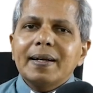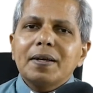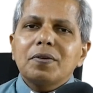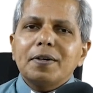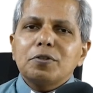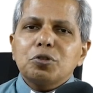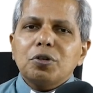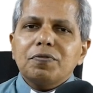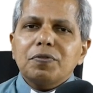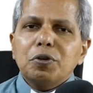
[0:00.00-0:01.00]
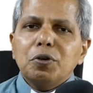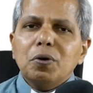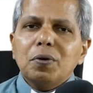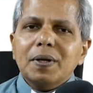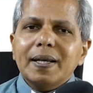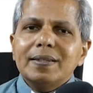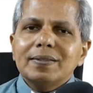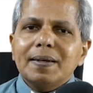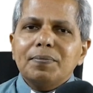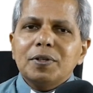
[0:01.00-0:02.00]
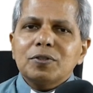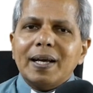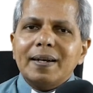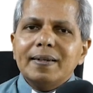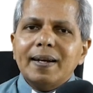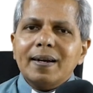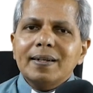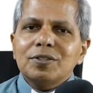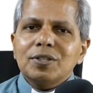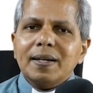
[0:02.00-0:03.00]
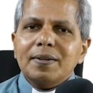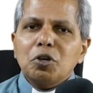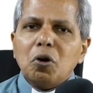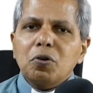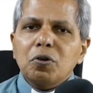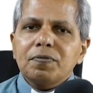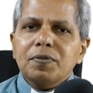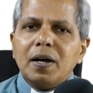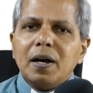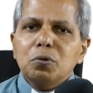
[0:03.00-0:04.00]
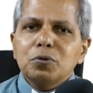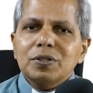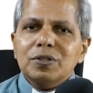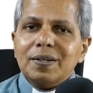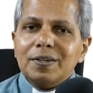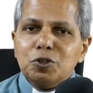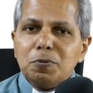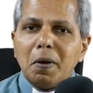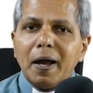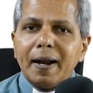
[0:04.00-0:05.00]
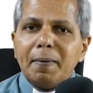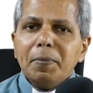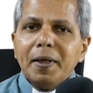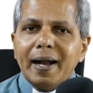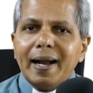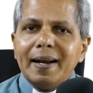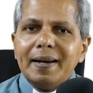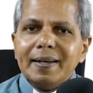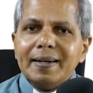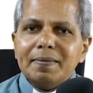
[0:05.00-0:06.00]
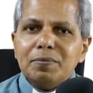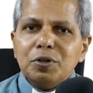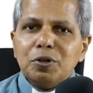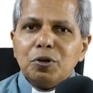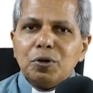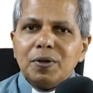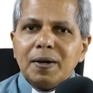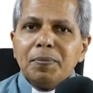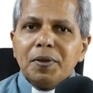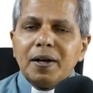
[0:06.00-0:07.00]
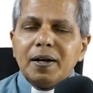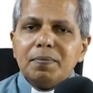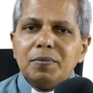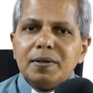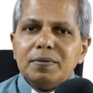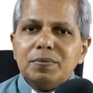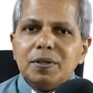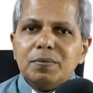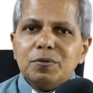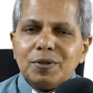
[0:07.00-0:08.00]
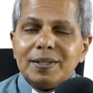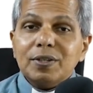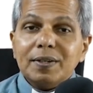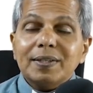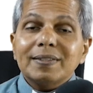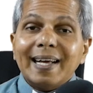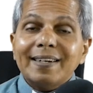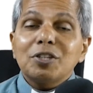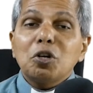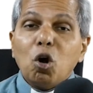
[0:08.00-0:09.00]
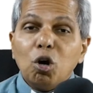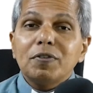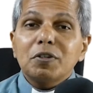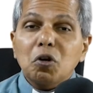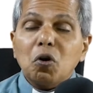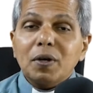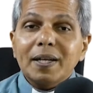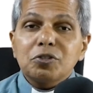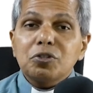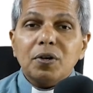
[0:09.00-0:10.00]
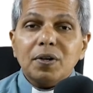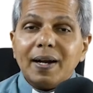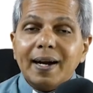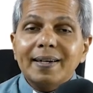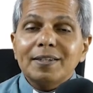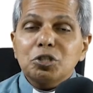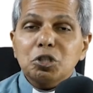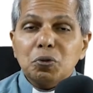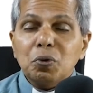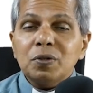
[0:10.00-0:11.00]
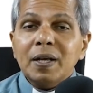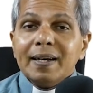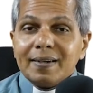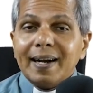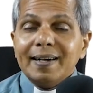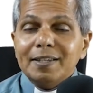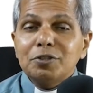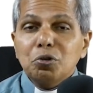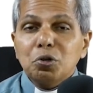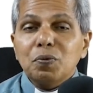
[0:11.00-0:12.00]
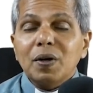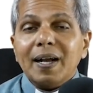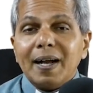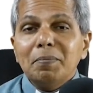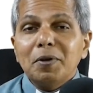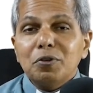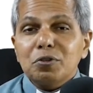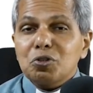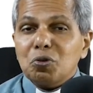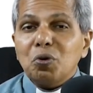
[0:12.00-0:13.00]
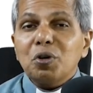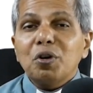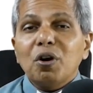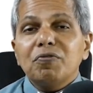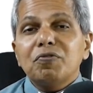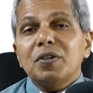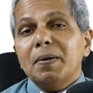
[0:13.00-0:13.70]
he runs off. He's this narrator. The owner of the house is a rich man, and the dress that is an overcoat. It's not a rider's suit. Rider's suit will come in the story of